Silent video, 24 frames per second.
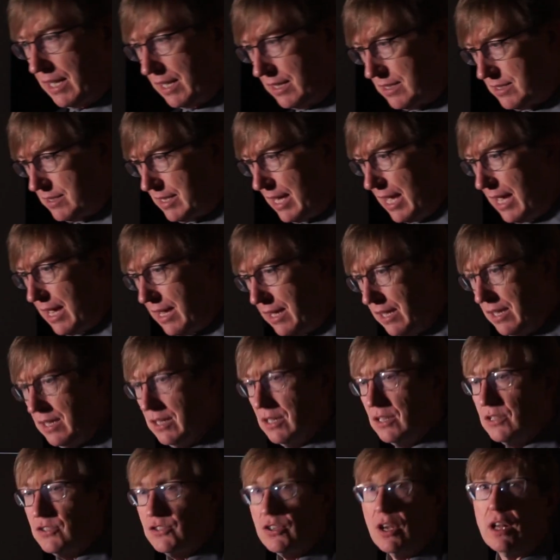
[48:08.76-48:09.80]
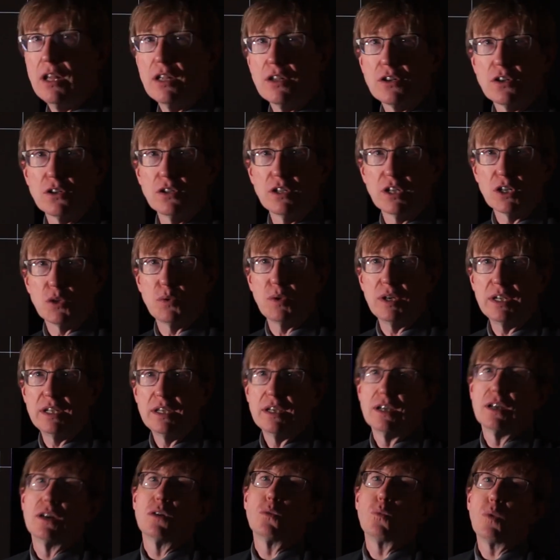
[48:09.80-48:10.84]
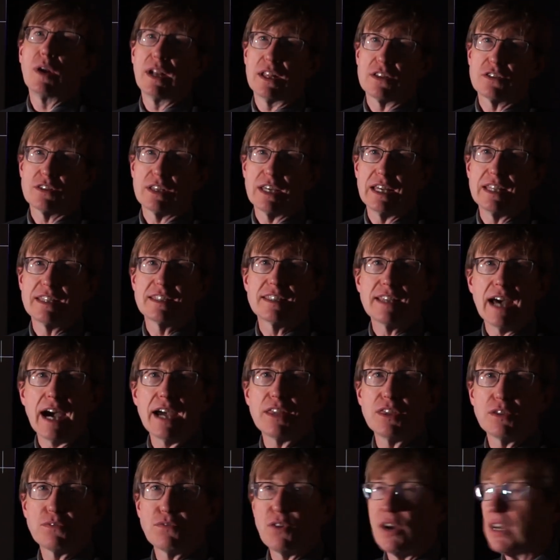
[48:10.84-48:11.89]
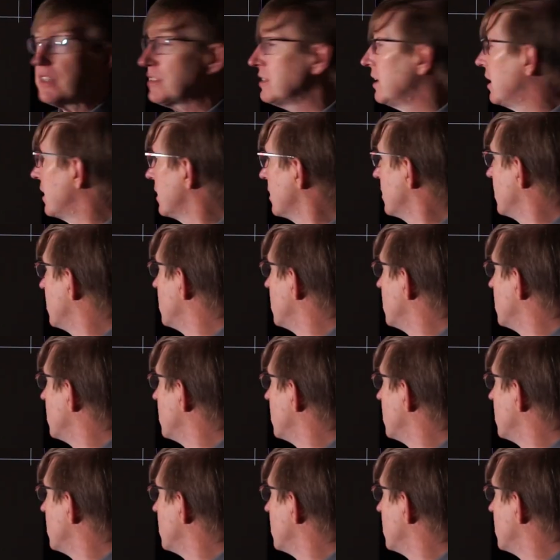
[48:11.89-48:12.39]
can stay solid or liquid when it's inside the frost line.